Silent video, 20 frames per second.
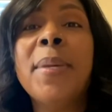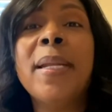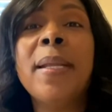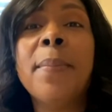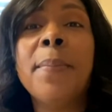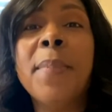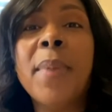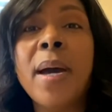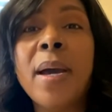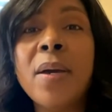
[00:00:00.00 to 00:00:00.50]
But at
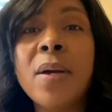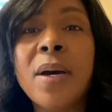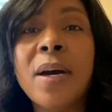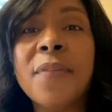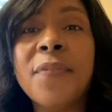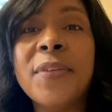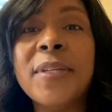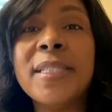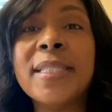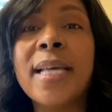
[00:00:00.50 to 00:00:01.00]
my
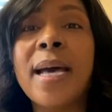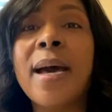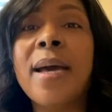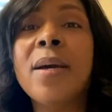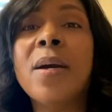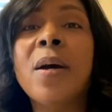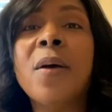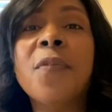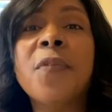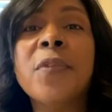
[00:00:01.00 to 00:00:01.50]
office, I
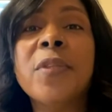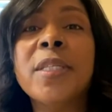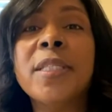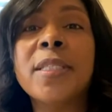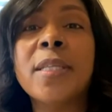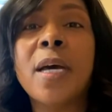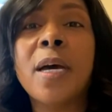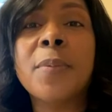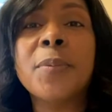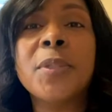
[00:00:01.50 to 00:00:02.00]
offer this
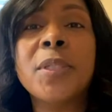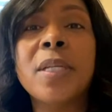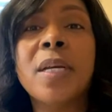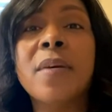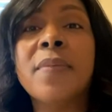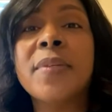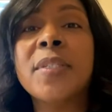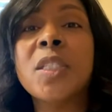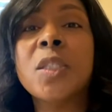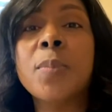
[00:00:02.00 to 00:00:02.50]
option
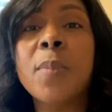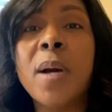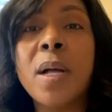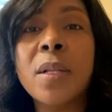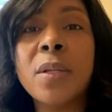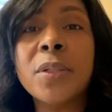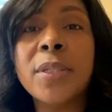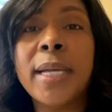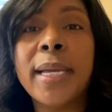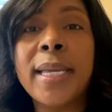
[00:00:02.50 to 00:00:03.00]
of a
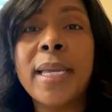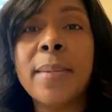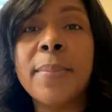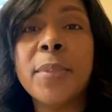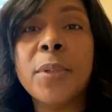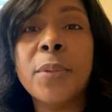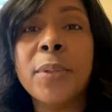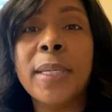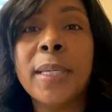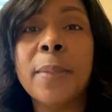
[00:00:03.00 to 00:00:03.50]
smaller
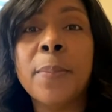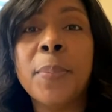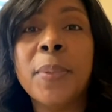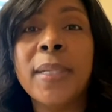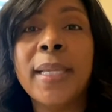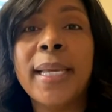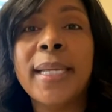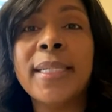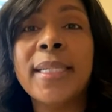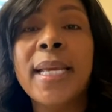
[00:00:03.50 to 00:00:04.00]
diameter
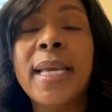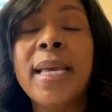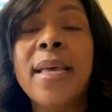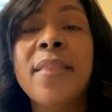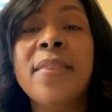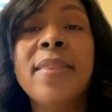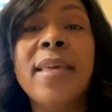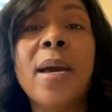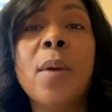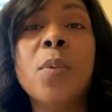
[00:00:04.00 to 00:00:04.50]
implant
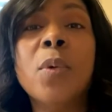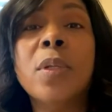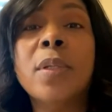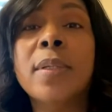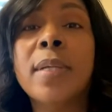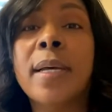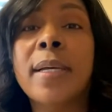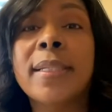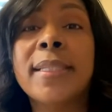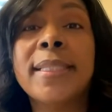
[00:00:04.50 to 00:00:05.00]
that
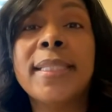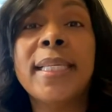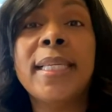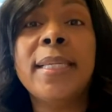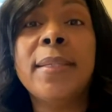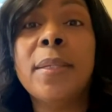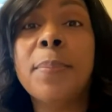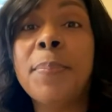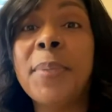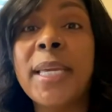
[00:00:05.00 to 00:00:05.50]
will
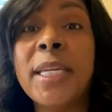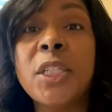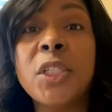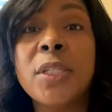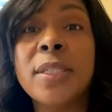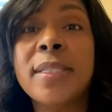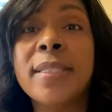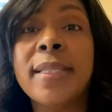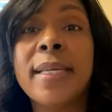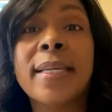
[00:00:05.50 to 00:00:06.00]
see
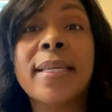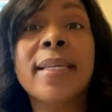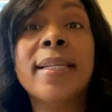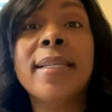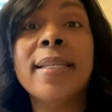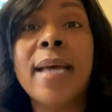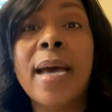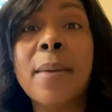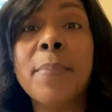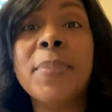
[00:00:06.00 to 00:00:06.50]
patients that
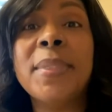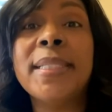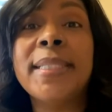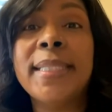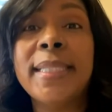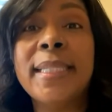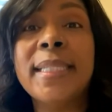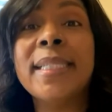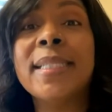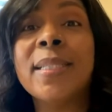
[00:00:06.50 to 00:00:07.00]
cannot be
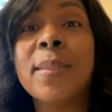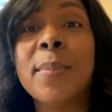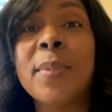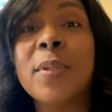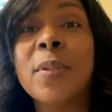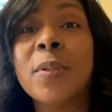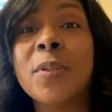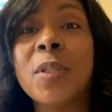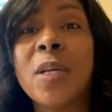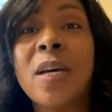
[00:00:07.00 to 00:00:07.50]
seen in some of
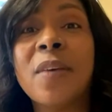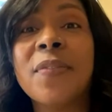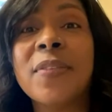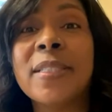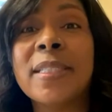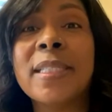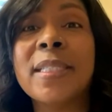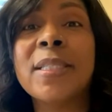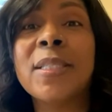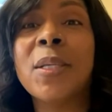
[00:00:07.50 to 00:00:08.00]
those
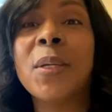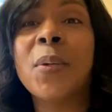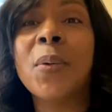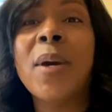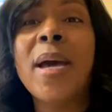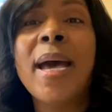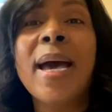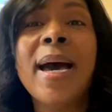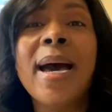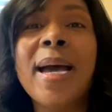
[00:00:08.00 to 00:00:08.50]
offices. So
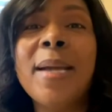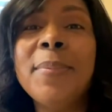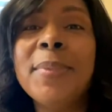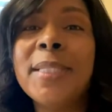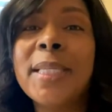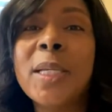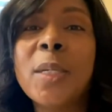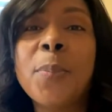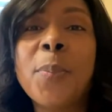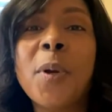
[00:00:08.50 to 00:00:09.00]
I'm
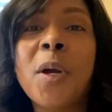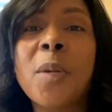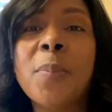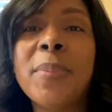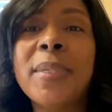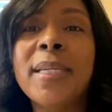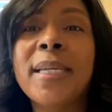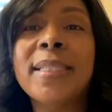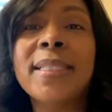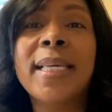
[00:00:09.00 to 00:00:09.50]
set apart
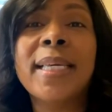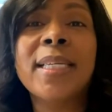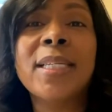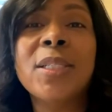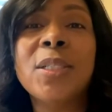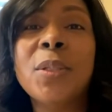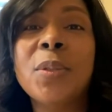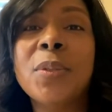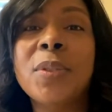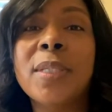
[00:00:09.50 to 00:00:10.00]
because I can
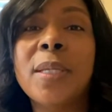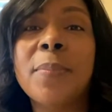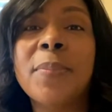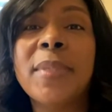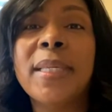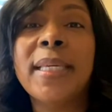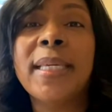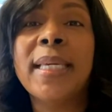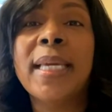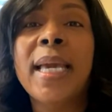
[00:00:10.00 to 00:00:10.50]
do
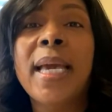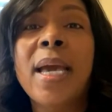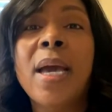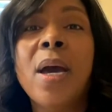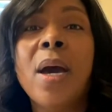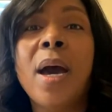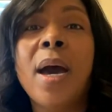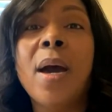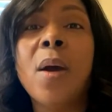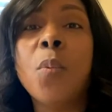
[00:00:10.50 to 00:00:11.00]
something
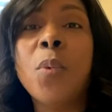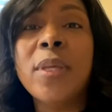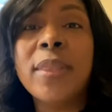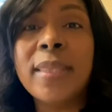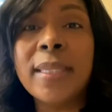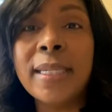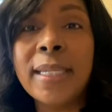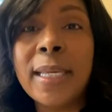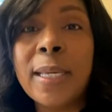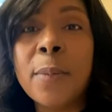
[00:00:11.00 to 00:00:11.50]
uh,
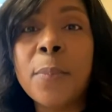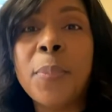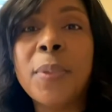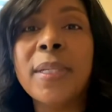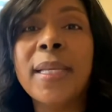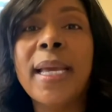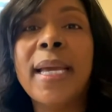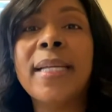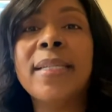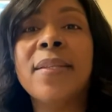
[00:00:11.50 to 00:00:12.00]
with an
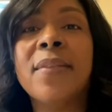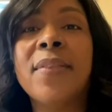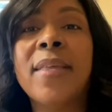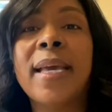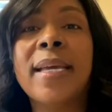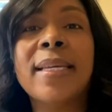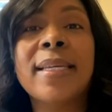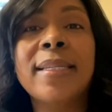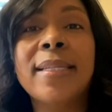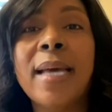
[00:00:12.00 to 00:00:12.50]
implant
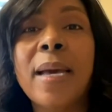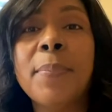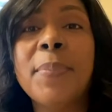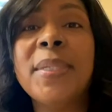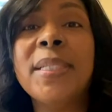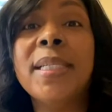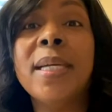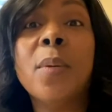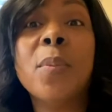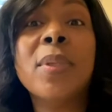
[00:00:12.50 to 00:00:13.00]
that cannot
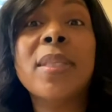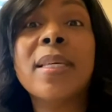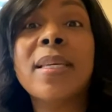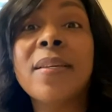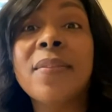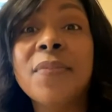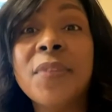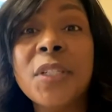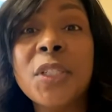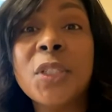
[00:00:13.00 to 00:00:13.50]
be done with a
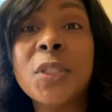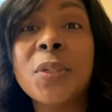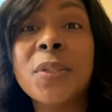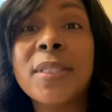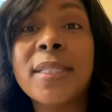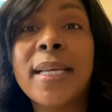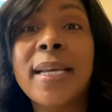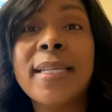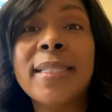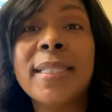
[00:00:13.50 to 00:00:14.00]
conventional
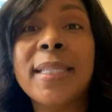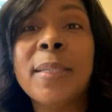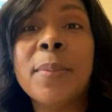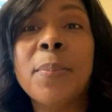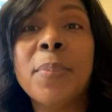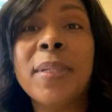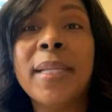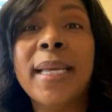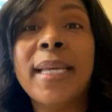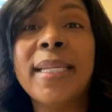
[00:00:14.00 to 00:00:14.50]
size
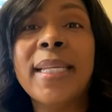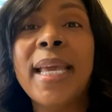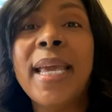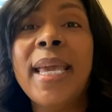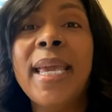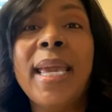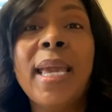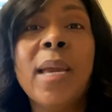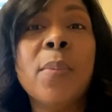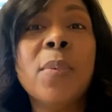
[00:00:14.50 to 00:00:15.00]
implant,
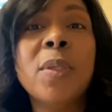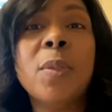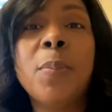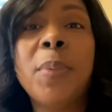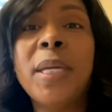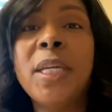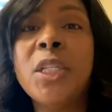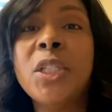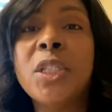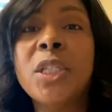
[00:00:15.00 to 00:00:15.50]
and with
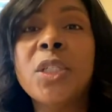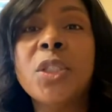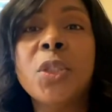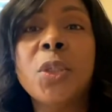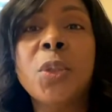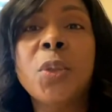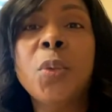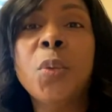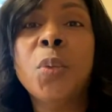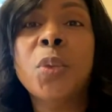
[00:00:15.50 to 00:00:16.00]
patients
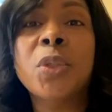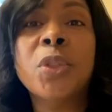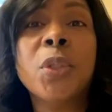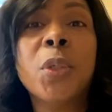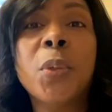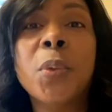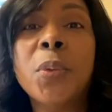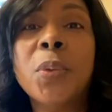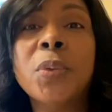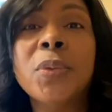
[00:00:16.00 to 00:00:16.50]
who were
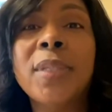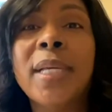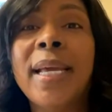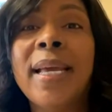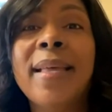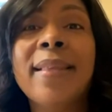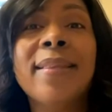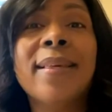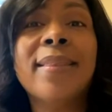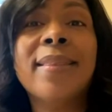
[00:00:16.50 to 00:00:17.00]
told
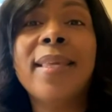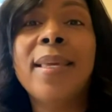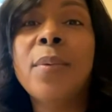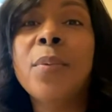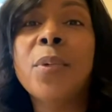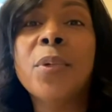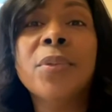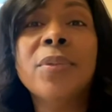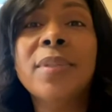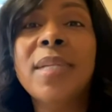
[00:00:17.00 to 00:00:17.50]
that they
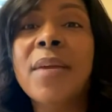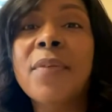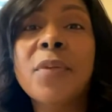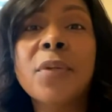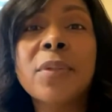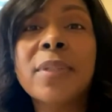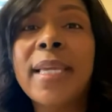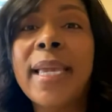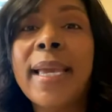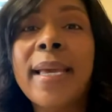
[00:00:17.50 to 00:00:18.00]
were
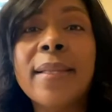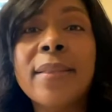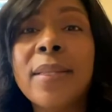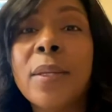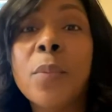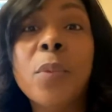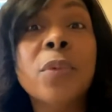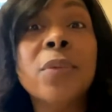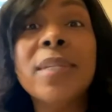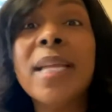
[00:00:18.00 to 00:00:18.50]
never can they
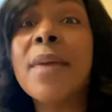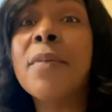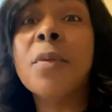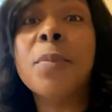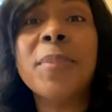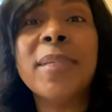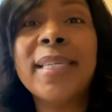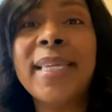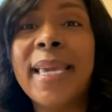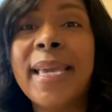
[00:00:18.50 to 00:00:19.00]
will never
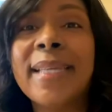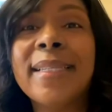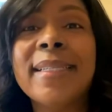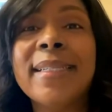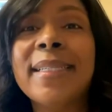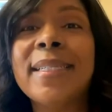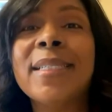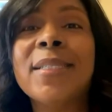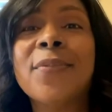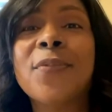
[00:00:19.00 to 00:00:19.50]
be
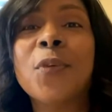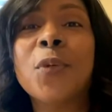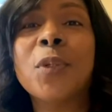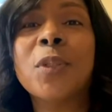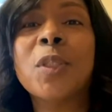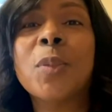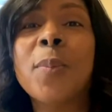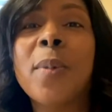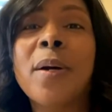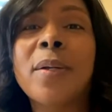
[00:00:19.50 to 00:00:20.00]
candidates for
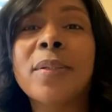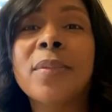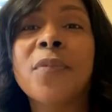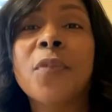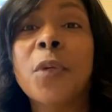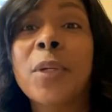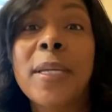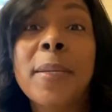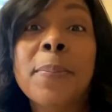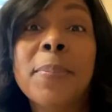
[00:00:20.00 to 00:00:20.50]
small
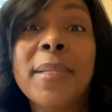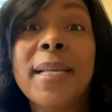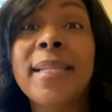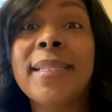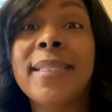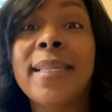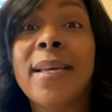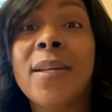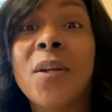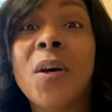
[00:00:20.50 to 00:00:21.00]
for
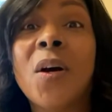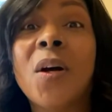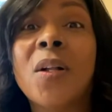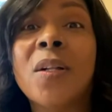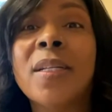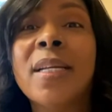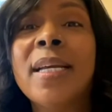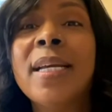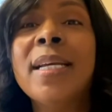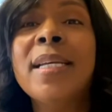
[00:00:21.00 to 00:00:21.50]
implants at
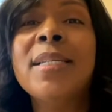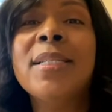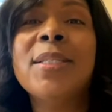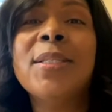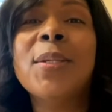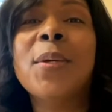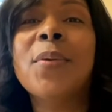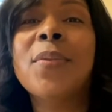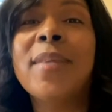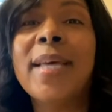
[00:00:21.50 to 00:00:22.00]
all.
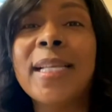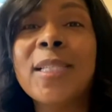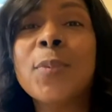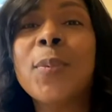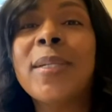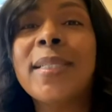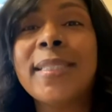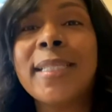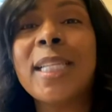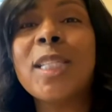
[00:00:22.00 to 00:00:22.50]
So that's
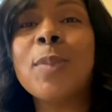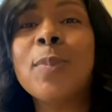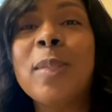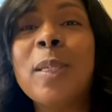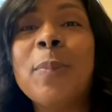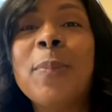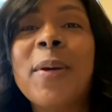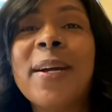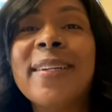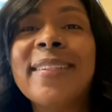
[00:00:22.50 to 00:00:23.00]
what sets me
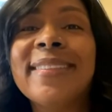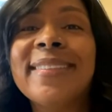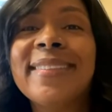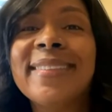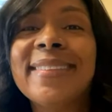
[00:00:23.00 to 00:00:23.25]
apart.